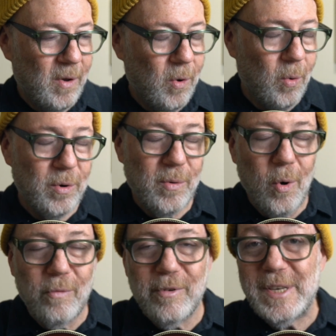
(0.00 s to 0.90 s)
or
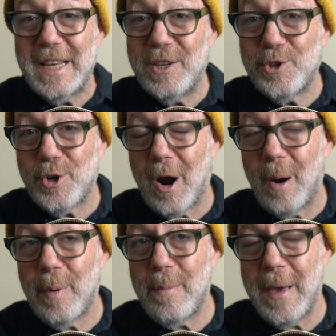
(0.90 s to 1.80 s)
over D
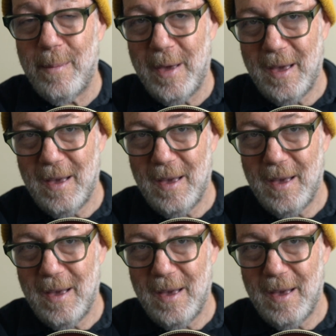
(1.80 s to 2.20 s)
sharp maybe,